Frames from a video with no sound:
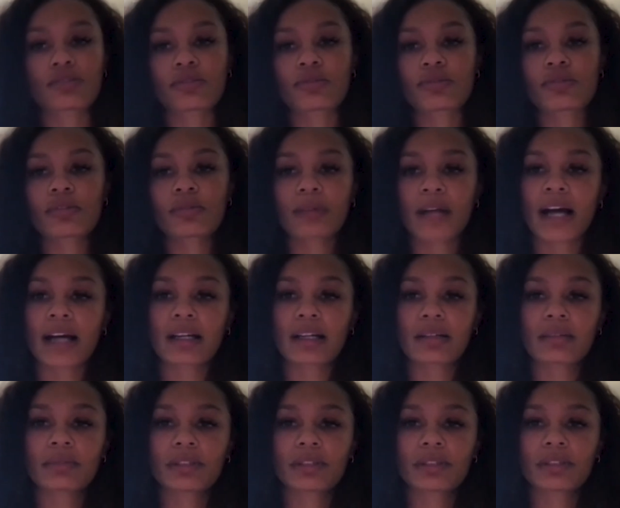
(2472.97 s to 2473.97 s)
the Black
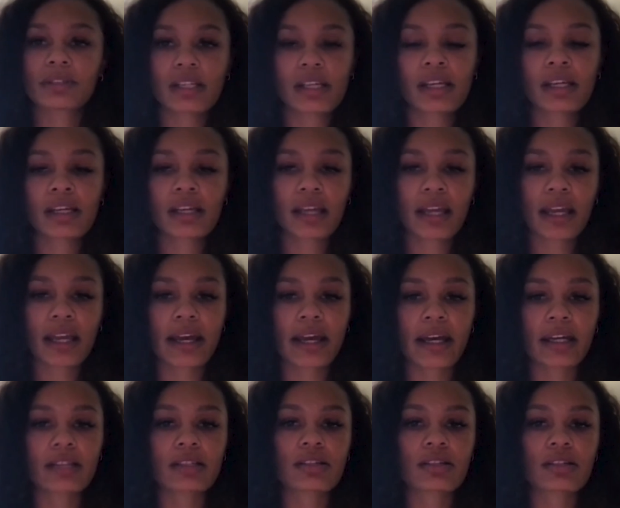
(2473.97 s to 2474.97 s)
community
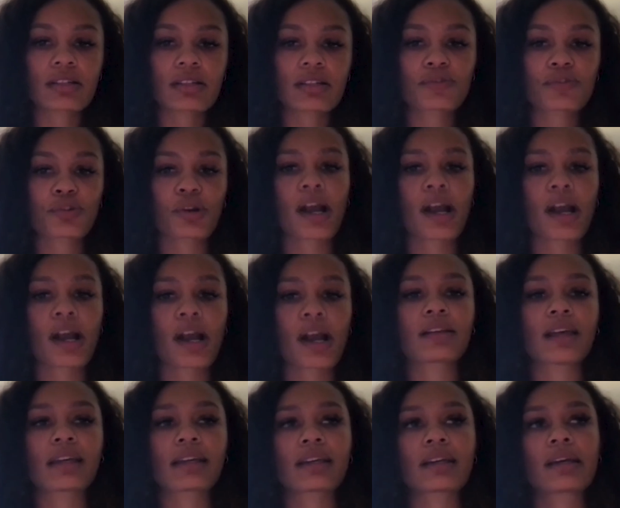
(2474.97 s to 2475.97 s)
and trying to
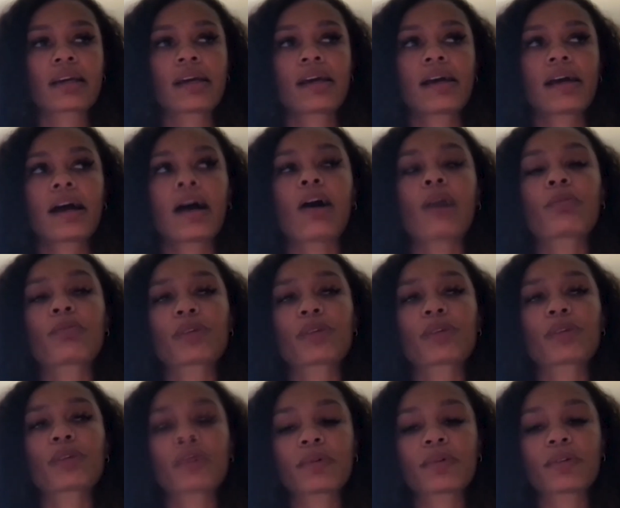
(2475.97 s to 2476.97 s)
like help
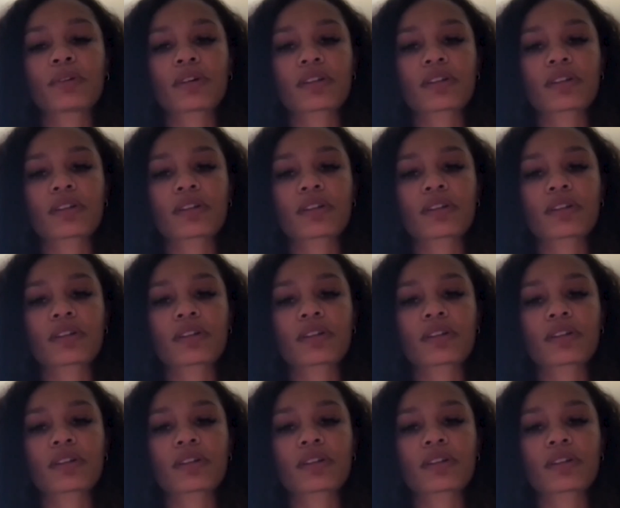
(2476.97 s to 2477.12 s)
people.